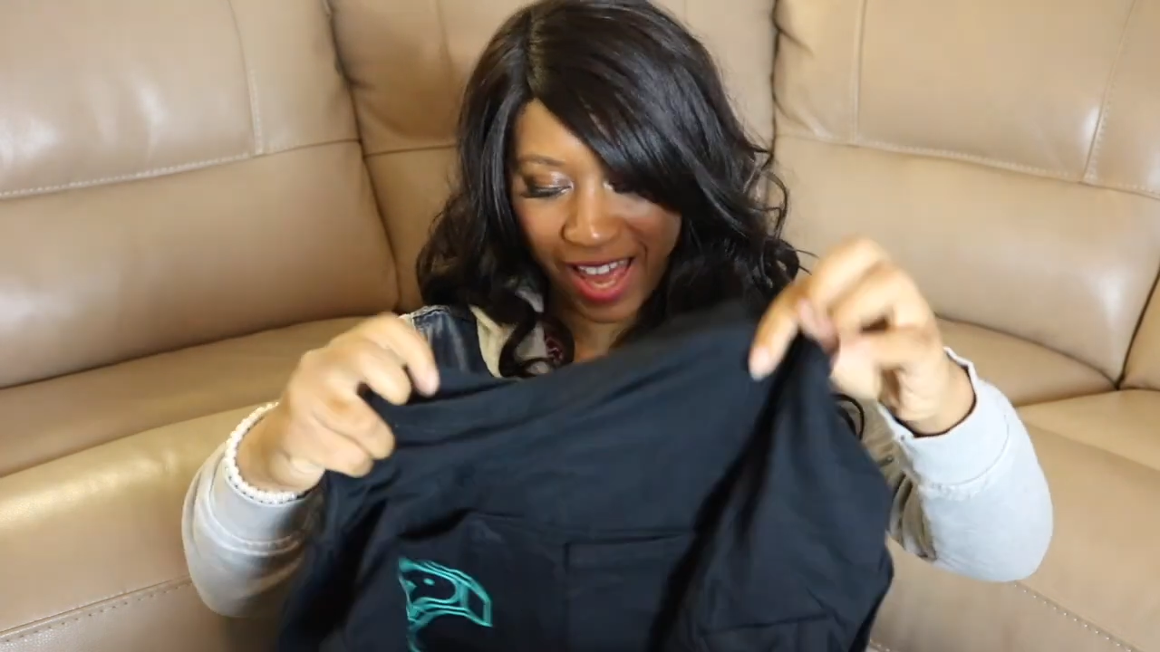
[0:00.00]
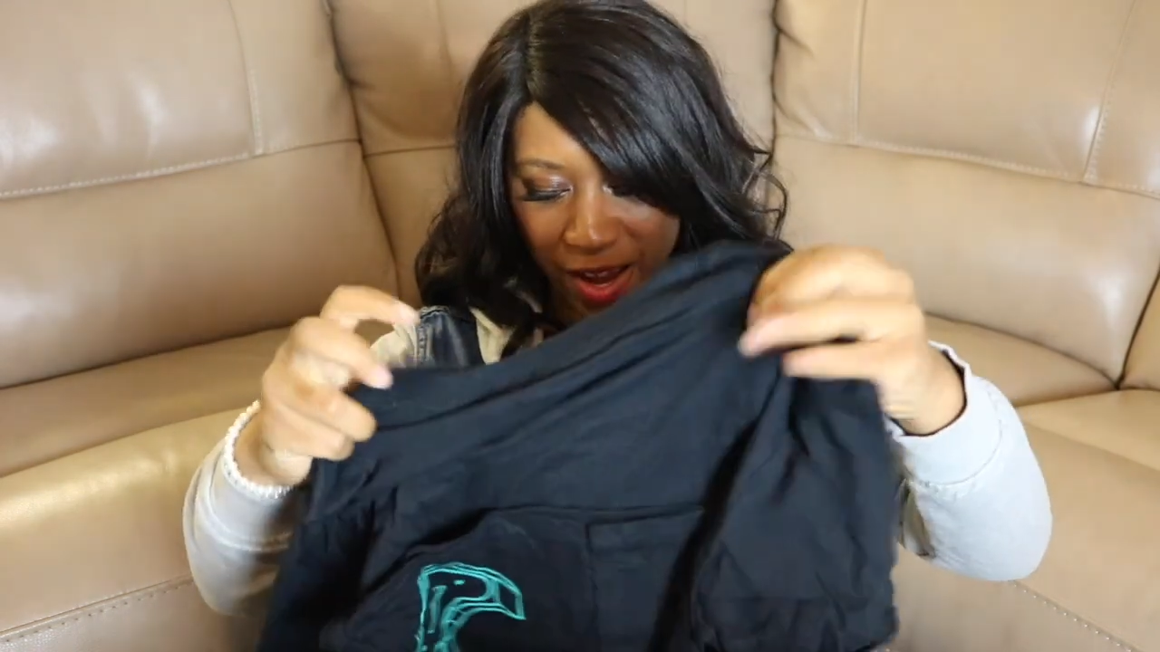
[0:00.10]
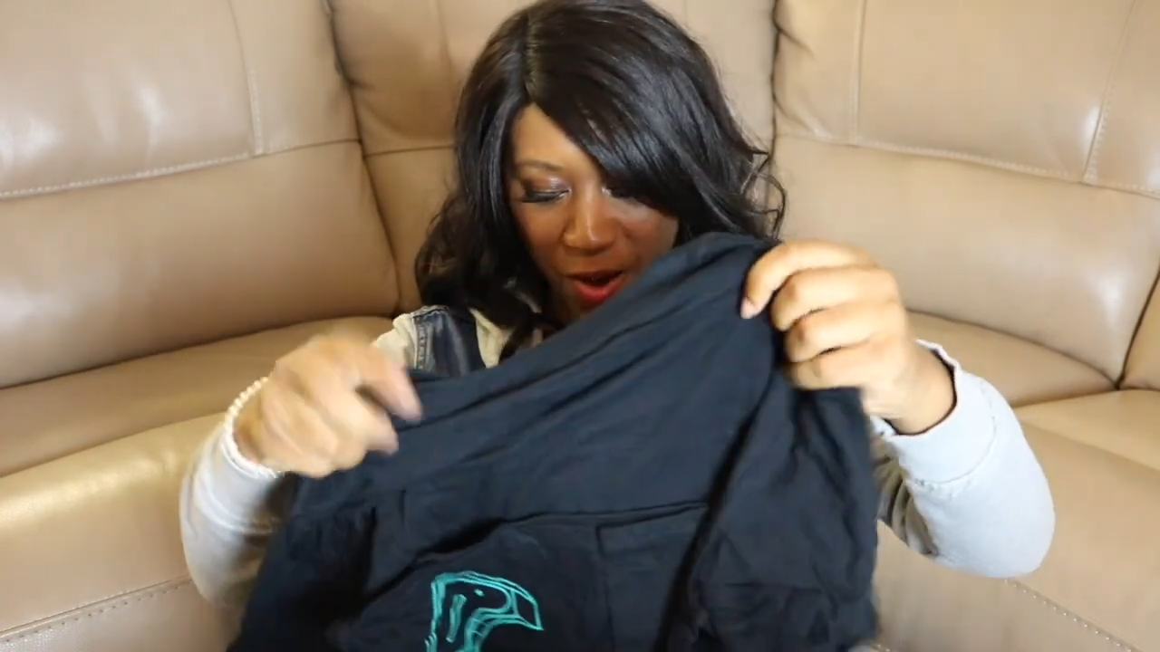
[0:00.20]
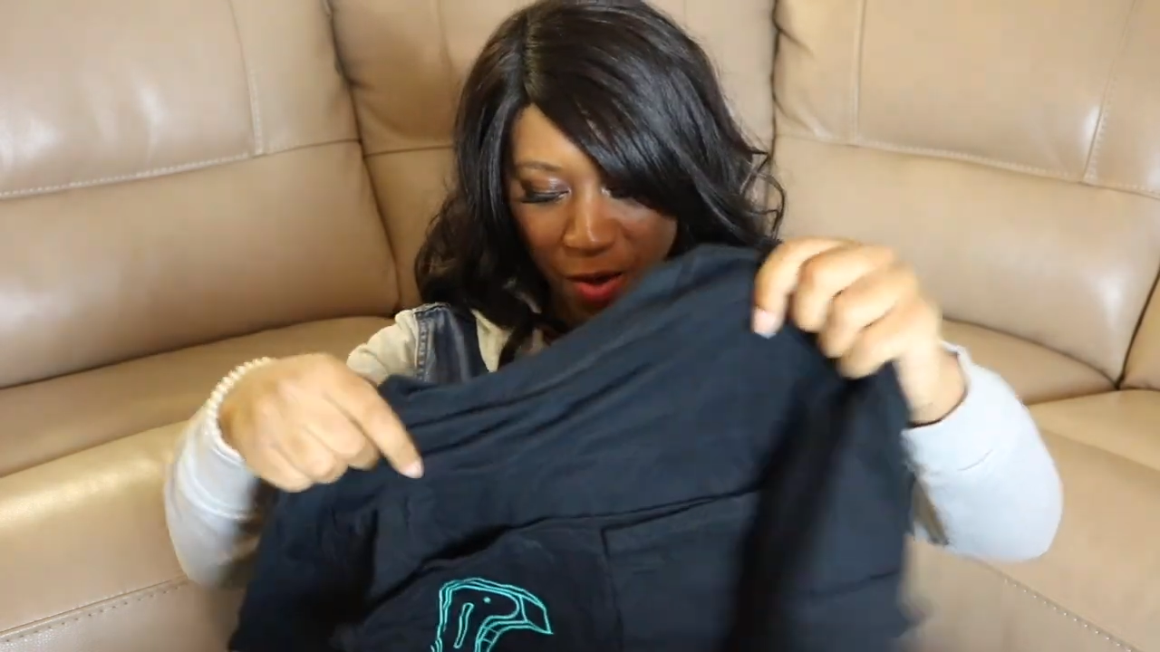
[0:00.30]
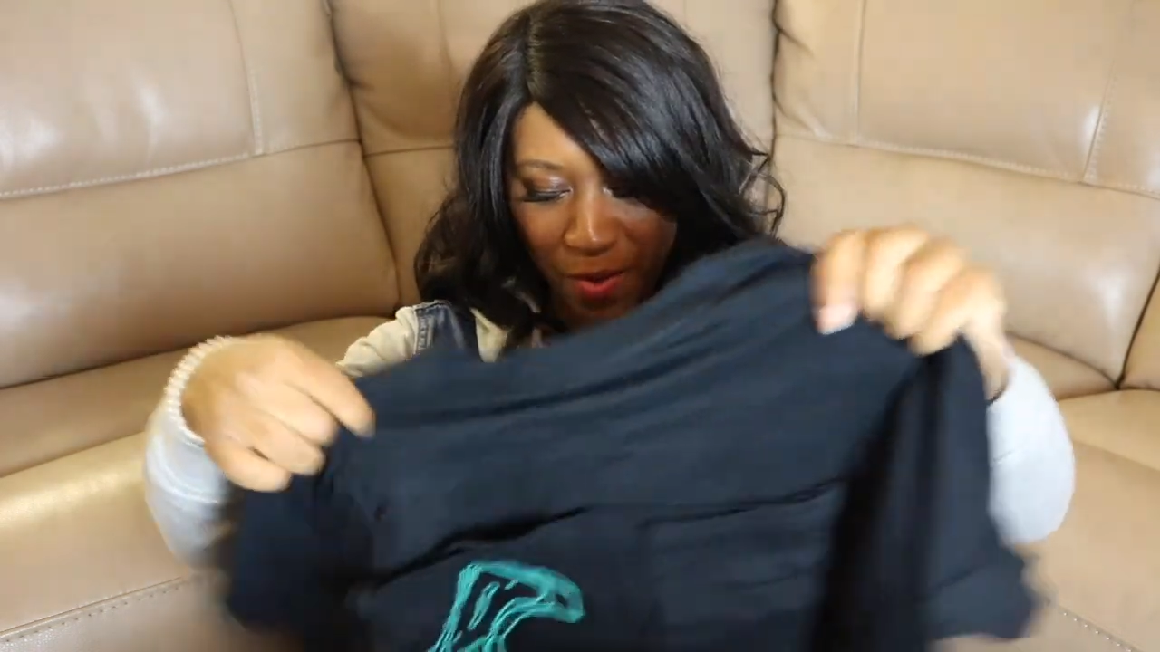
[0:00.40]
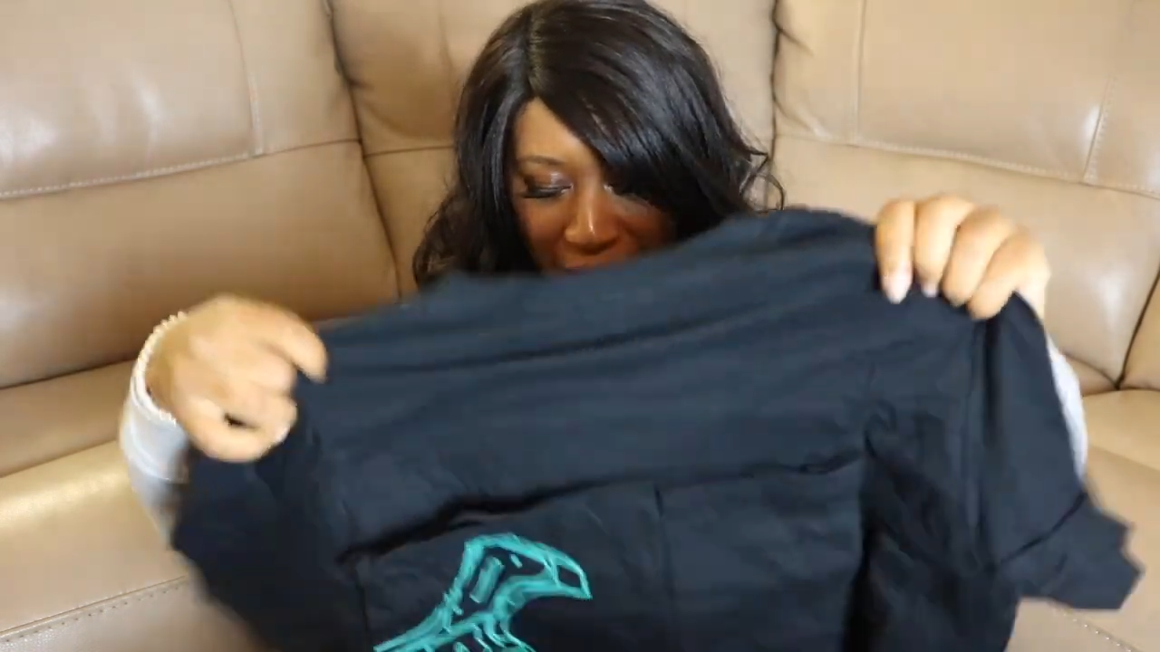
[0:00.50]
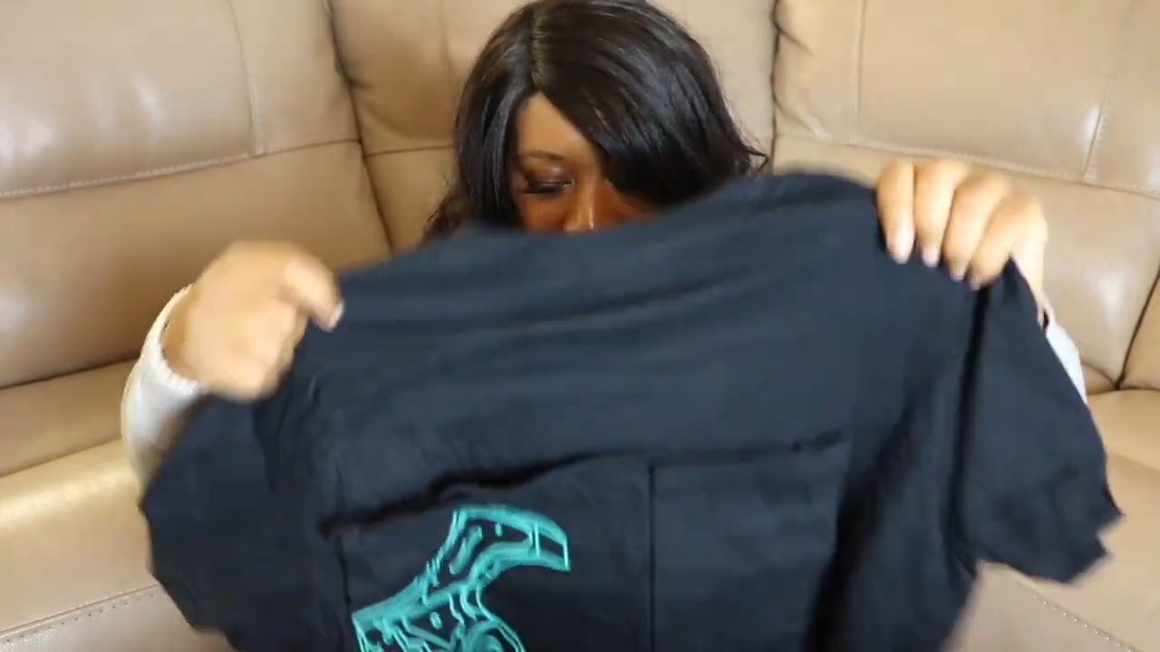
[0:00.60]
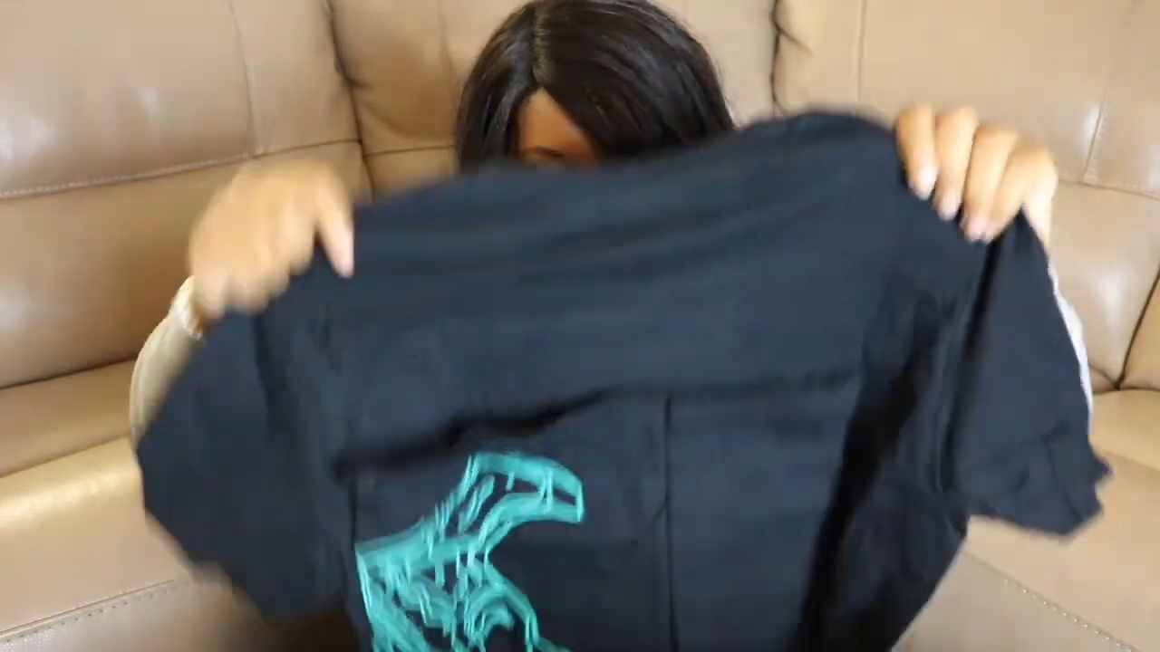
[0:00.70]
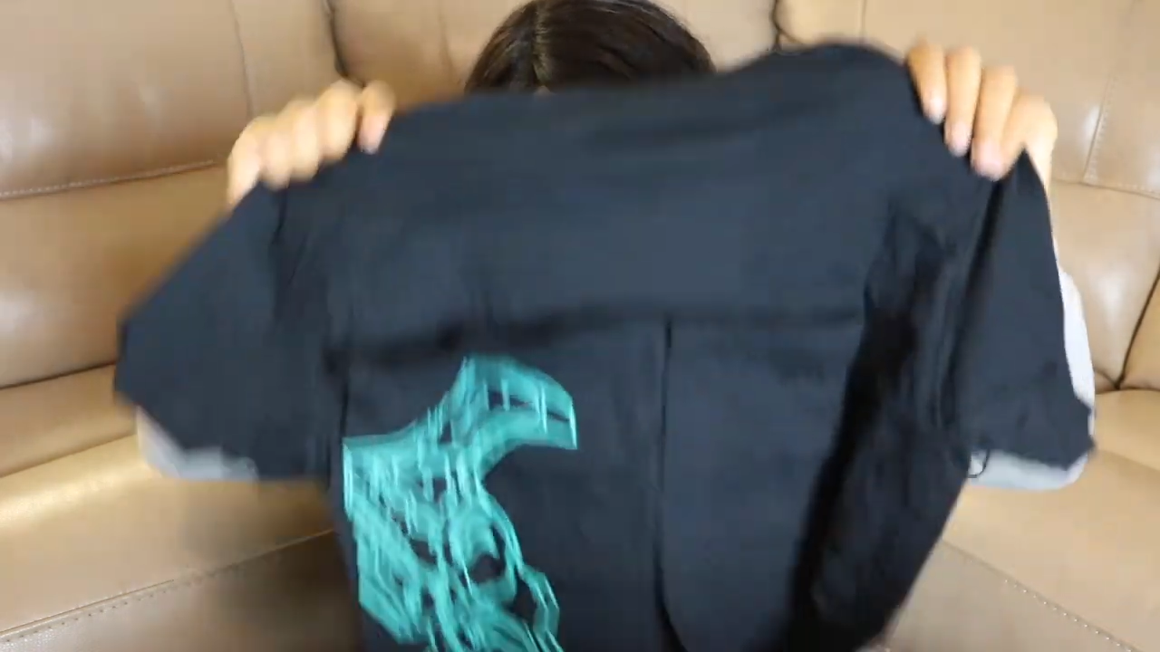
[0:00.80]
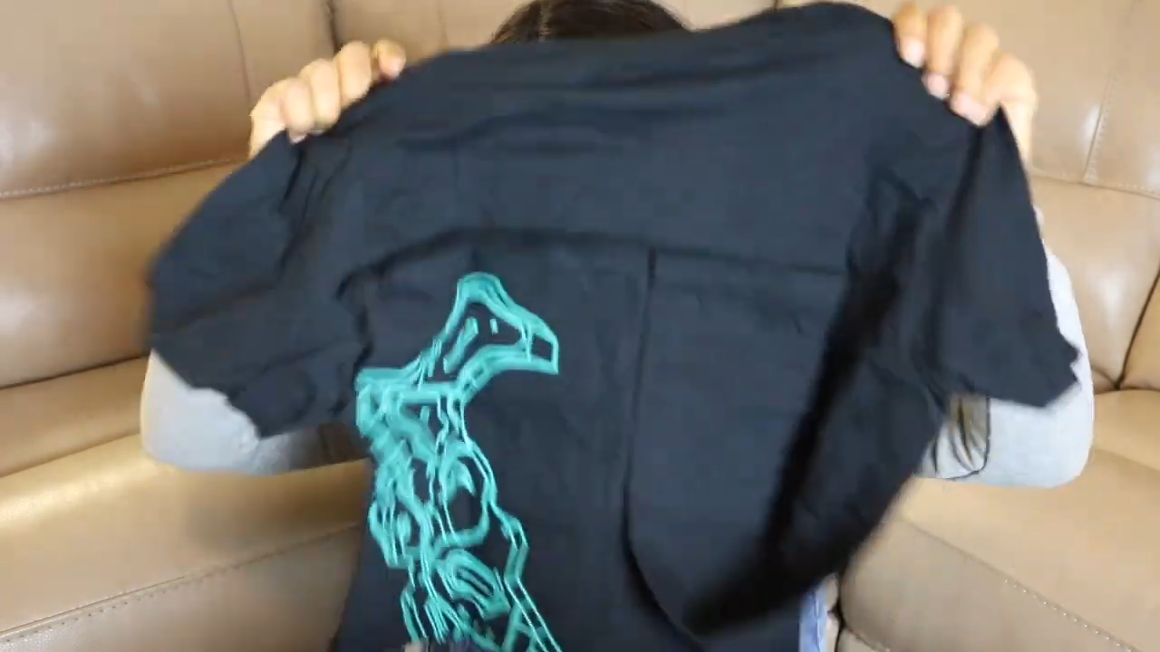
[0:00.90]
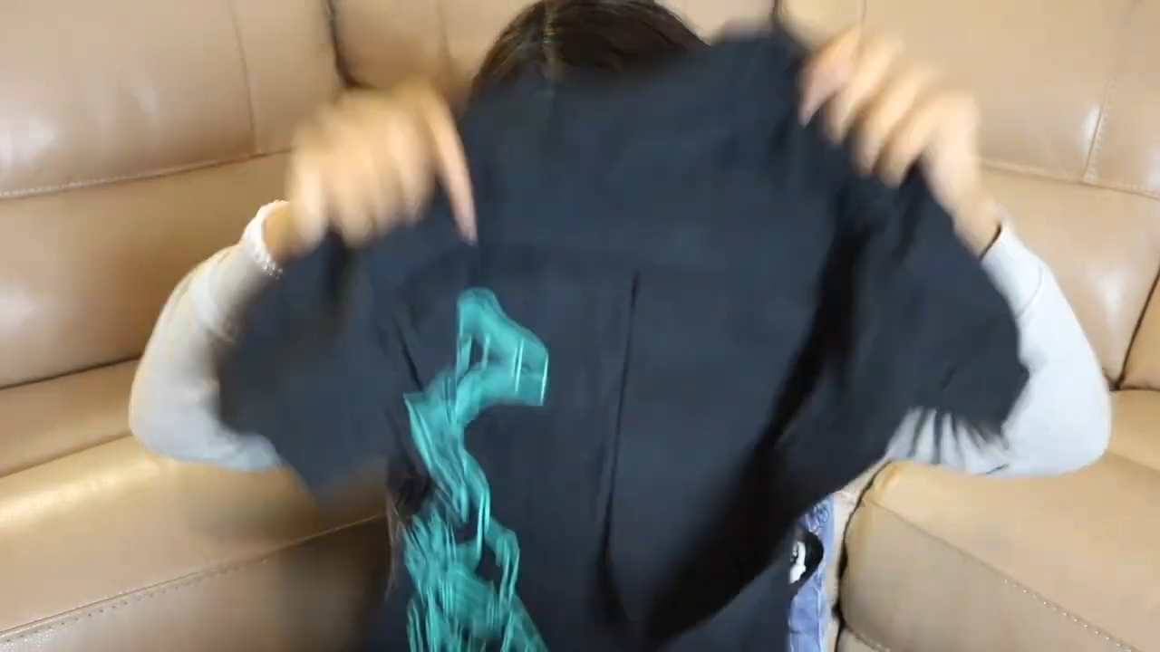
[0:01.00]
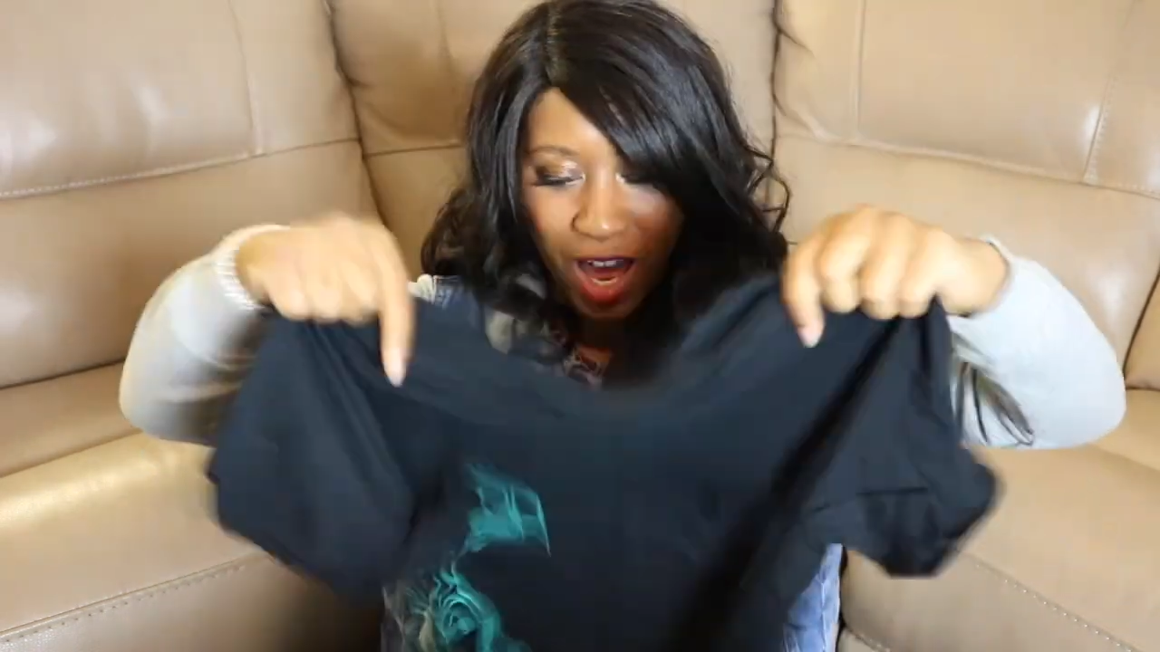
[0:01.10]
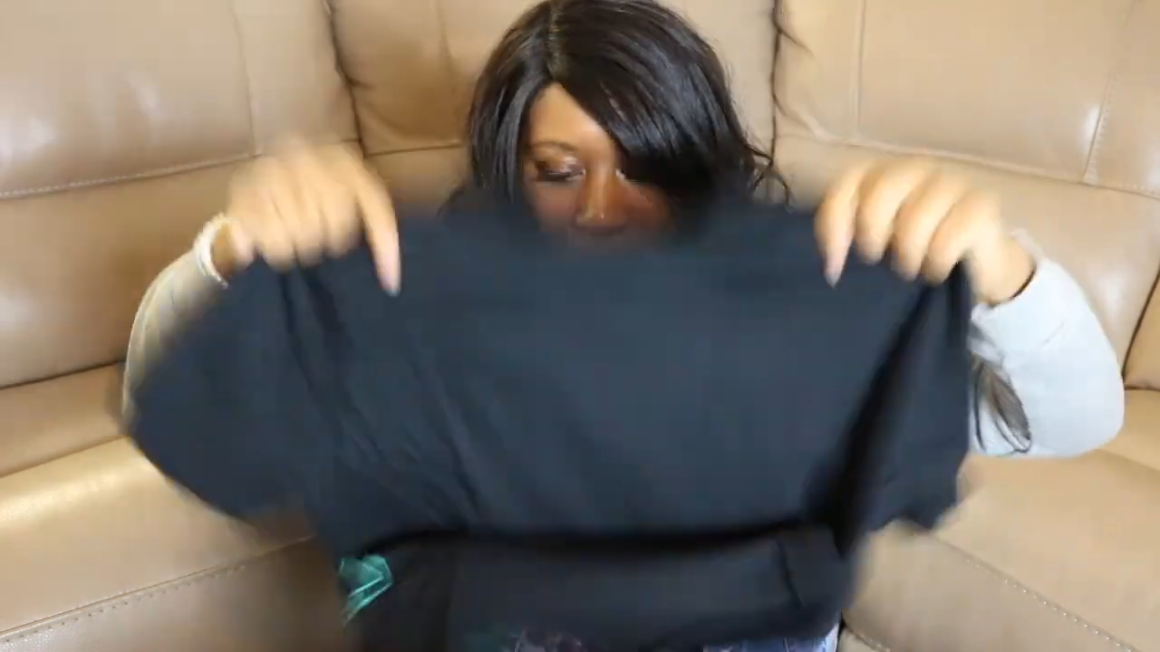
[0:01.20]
Psychopath.